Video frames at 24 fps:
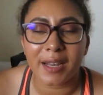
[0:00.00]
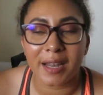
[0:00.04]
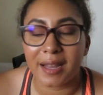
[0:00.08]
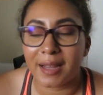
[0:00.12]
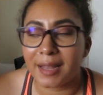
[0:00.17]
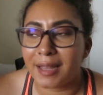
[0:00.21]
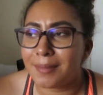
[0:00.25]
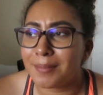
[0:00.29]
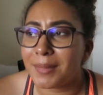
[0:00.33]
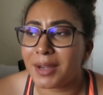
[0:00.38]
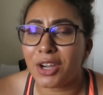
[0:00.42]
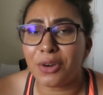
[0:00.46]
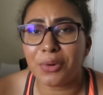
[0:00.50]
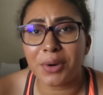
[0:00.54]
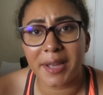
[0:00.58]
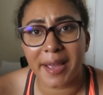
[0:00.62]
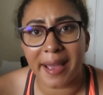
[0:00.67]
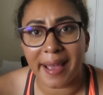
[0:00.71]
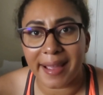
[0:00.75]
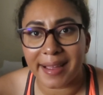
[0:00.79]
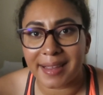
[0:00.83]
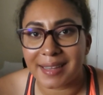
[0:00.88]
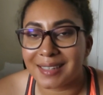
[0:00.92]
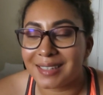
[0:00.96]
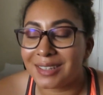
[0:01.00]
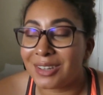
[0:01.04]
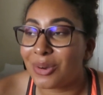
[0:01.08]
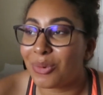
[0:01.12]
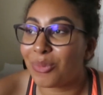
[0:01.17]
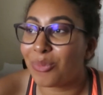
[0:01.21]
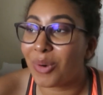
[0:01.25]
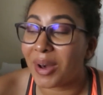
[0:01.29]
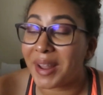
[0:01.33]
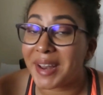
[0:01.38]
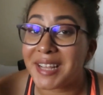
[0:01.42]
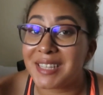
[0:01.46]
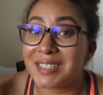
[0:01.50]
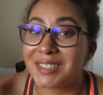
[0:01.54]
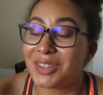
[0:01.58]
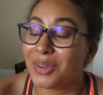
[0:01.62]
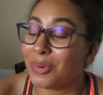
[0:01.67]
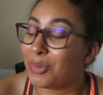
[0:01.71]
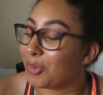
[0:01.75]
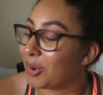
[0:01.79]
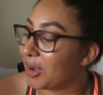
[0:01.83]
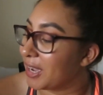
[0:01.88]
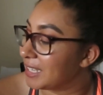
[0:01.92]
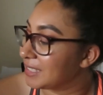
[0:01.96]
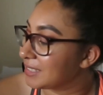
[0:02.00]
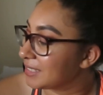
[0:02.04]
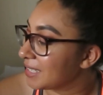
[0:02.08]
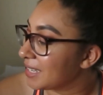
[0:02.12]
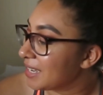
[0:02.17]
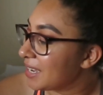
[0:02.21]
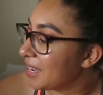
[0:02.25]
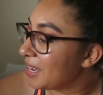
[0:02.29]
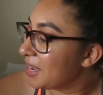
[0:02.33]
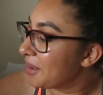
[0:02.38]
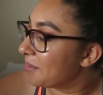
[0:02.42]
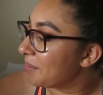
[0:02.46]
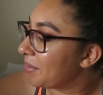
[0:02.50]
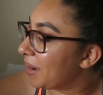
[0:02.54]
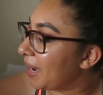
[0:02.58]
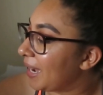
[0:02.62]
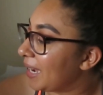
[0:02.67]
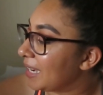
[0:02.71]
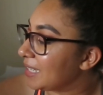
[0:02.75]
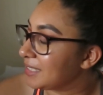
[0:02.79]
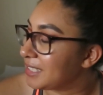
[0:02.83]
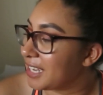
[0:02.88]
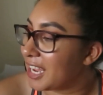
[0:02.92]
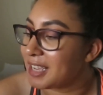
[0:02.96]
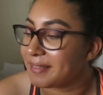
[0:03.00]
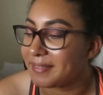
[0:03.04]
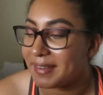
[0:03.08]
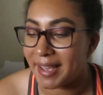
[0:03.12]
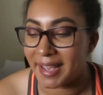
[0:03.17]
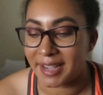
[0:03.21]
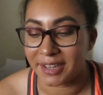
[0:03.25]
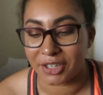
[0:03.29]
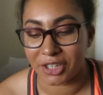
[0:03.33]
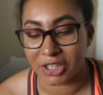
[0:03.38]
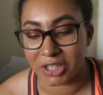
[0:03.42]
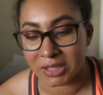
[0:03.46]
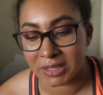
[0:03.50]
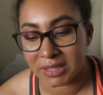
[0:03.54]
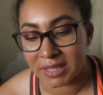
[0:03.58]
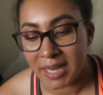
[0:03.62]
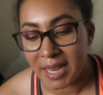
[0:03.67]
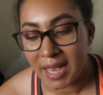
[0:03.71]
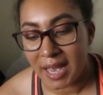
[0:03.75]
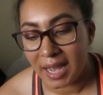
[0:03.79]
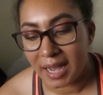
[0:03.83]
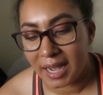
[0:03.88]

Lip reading: am I okay? What is the What by Dave Eggers.